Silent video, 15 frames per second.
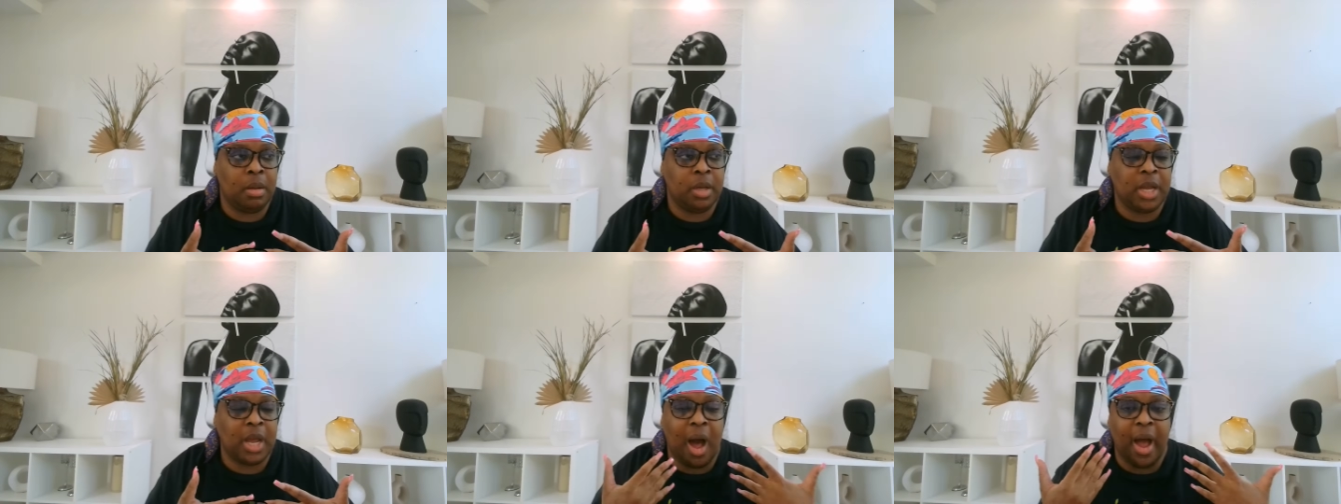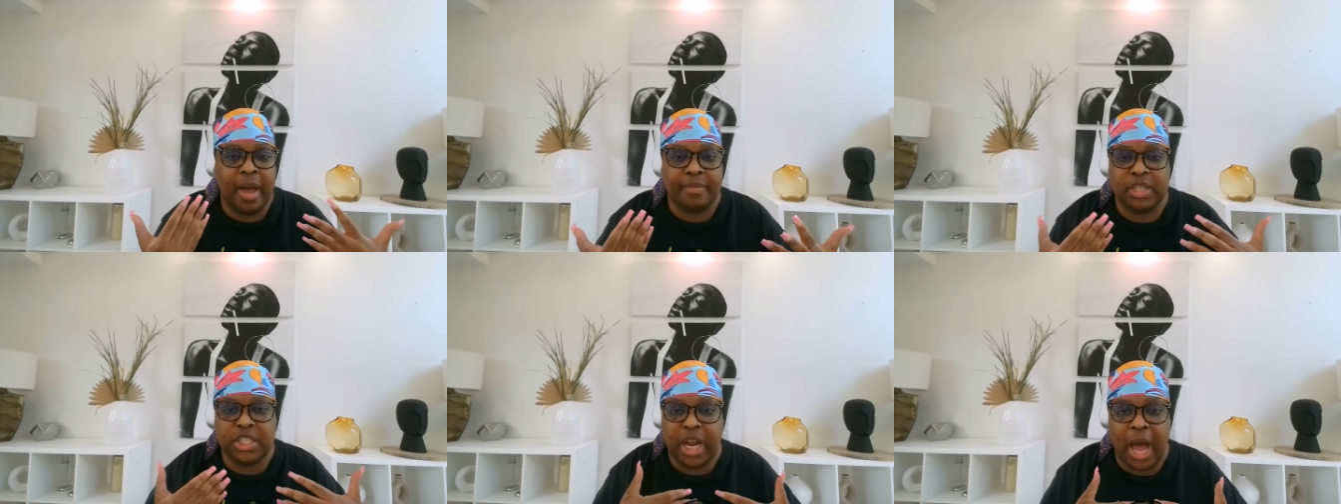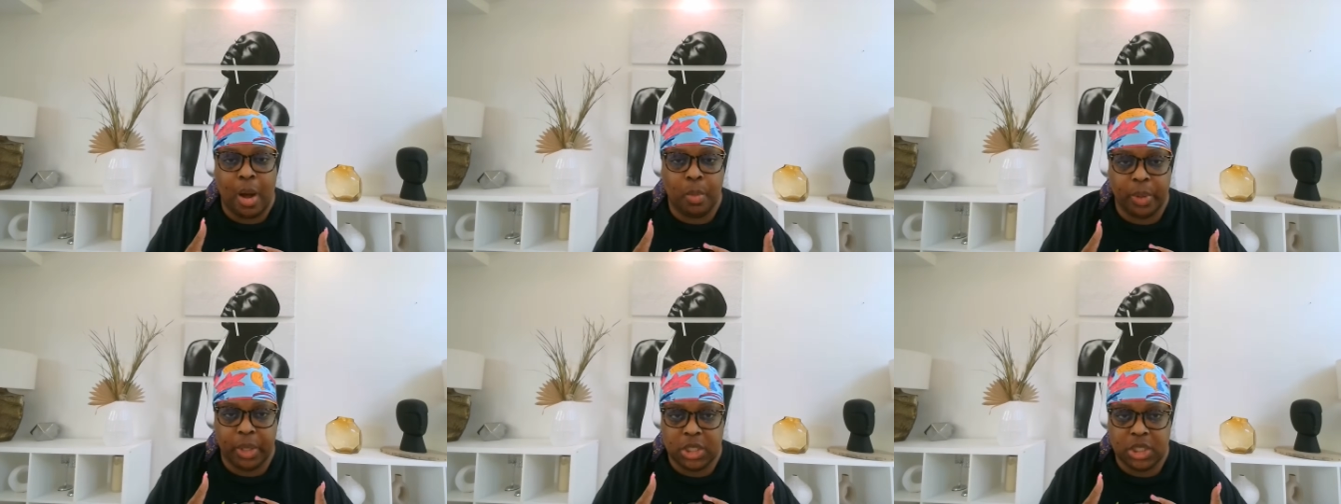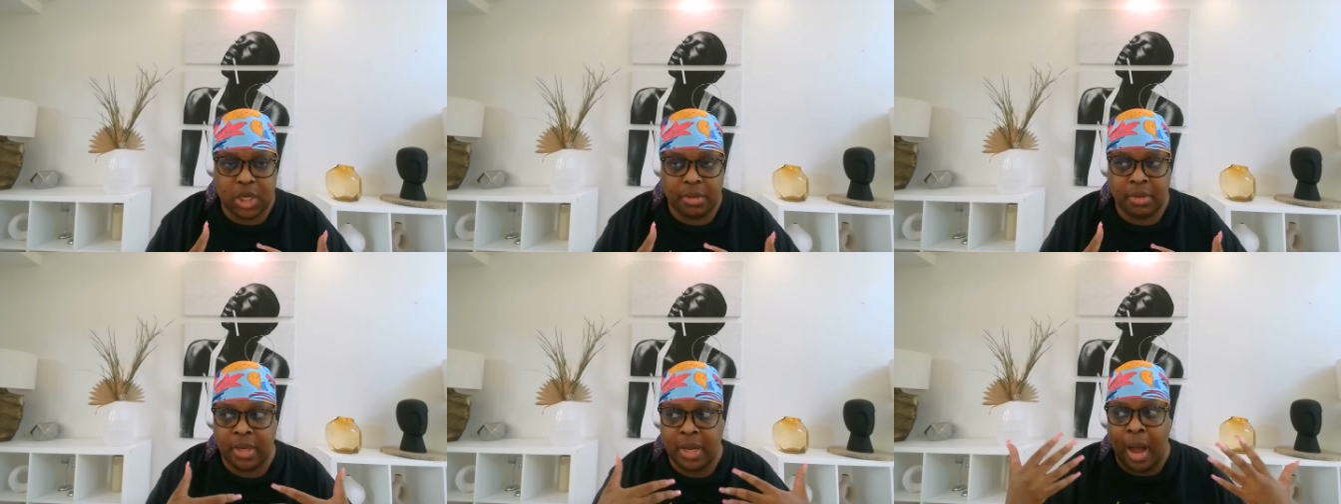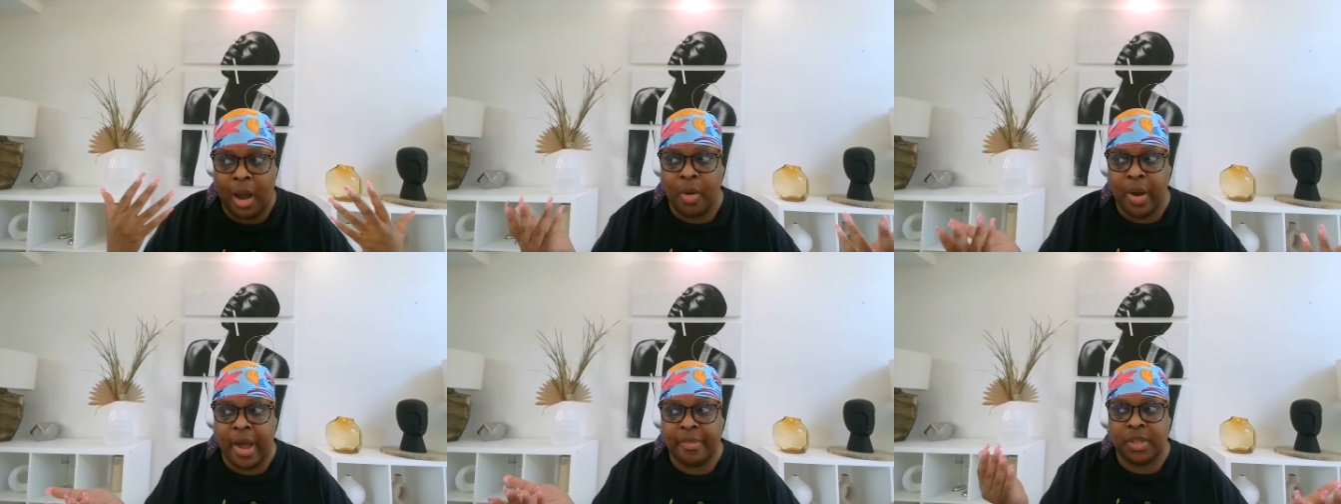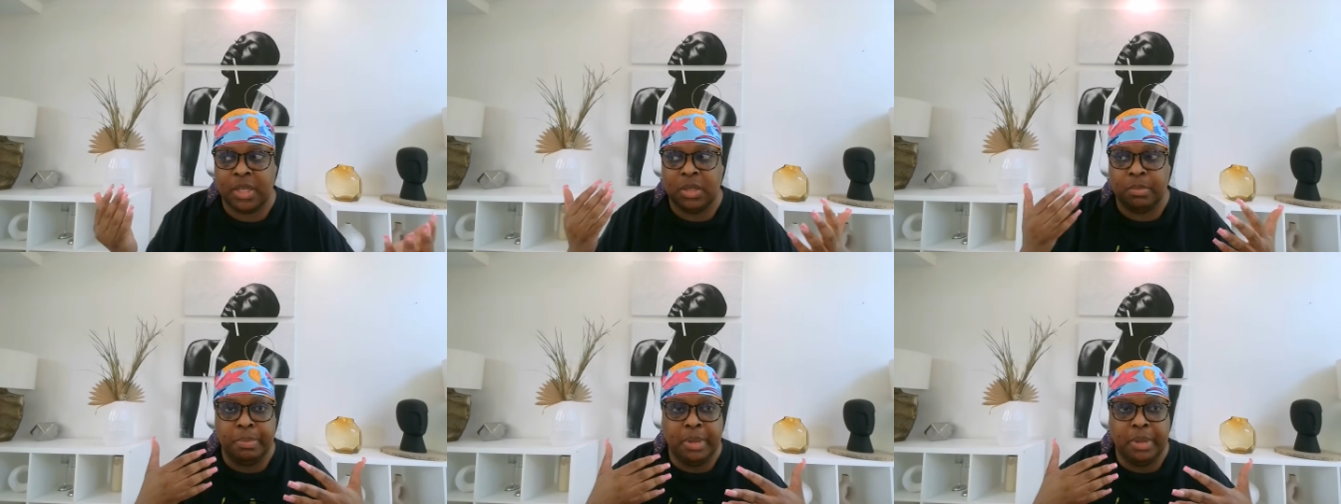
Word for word: y'all have a child with each other. Y'all gonna have to